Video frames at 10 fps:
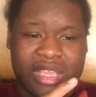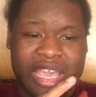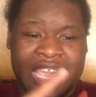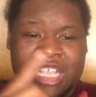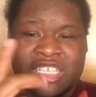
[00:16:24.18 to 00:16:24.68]

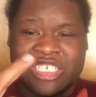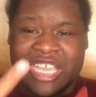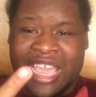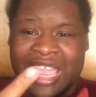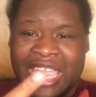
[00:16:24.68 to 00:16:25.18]
and
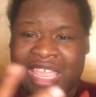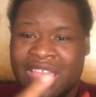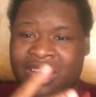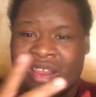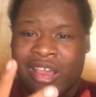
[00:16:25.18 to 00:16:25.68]
Jay
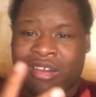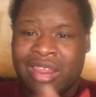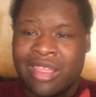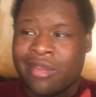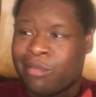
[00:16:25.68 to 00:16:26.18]
and all
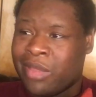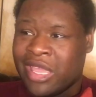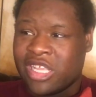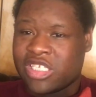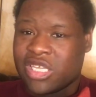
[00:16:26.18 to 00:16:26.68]
them
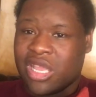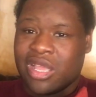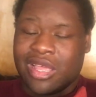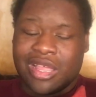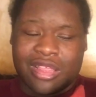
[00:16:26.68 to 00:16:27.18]
bitch.
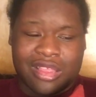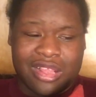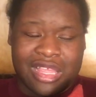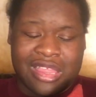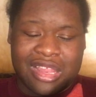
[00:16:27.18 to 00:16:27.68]
So
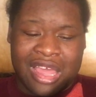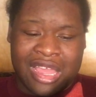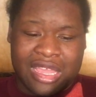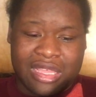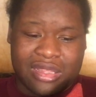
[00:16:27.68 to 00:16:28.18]
it's
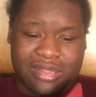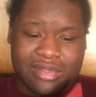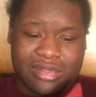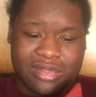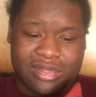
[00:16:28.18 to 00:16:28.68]
like,
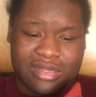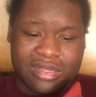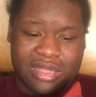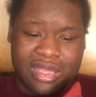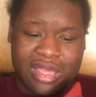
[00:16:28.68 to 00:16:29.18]

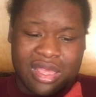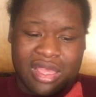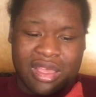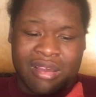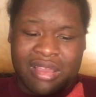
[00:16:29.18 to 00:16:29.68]

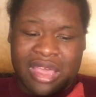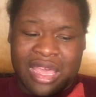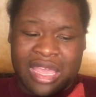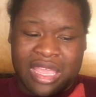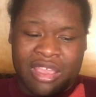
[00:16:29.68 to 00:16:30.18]

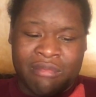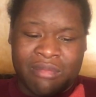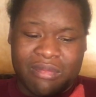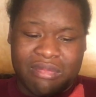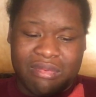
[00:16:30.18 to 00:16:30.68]
okay,
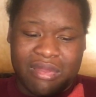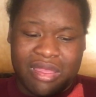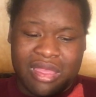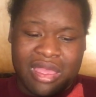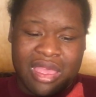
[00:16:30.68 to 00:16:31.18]
um
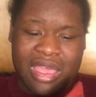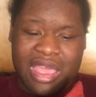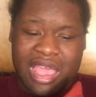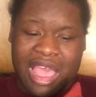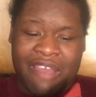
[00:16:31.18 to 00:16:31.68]

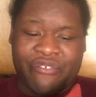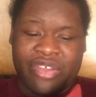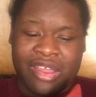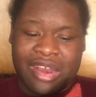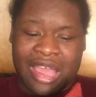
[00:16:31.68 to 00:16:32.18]
I
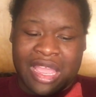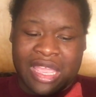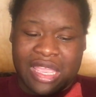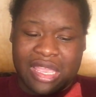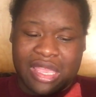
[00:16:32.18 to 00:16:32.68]
feel
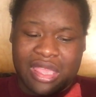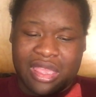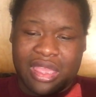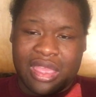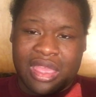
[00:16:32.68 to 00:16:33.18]
like
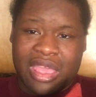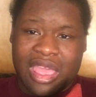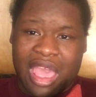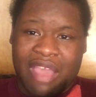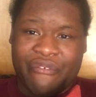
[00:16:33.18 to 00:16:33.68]

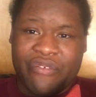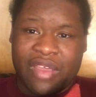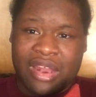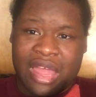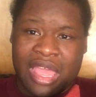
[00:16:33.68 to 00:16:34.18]
I
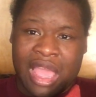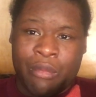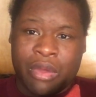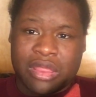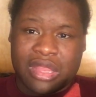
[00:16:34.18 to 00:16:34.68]
feel like I
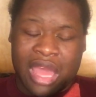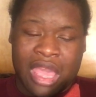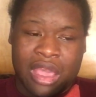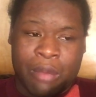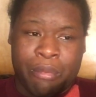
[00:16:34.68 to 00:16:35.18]
was
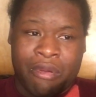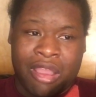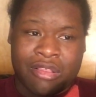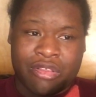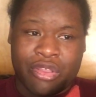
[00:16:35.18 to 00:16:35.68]
like a
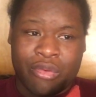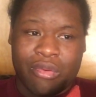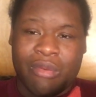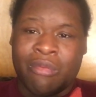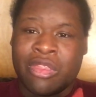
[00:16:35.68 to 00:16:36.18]
prostitute.
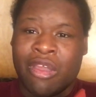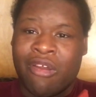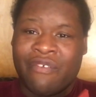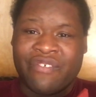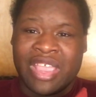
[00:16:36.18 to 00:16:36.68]

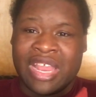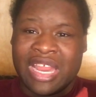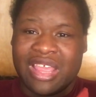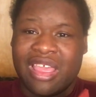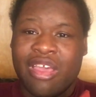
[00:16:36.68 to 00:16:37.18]
No offense,
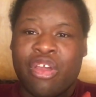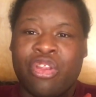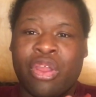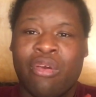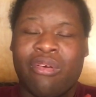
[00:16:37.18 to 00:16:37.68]

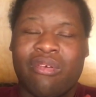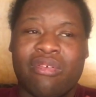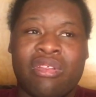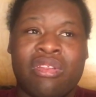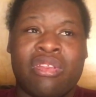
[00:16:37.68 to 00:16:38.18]
no,
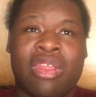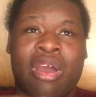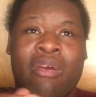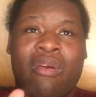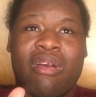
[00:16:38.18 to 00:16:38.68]

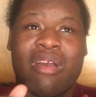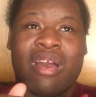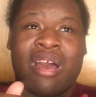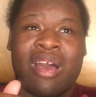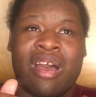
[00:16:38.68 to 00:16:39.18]
no.
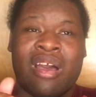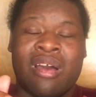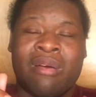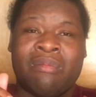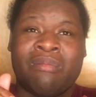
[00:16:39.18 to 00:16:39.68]

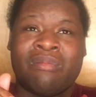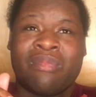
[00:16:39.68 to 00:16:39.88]
Um,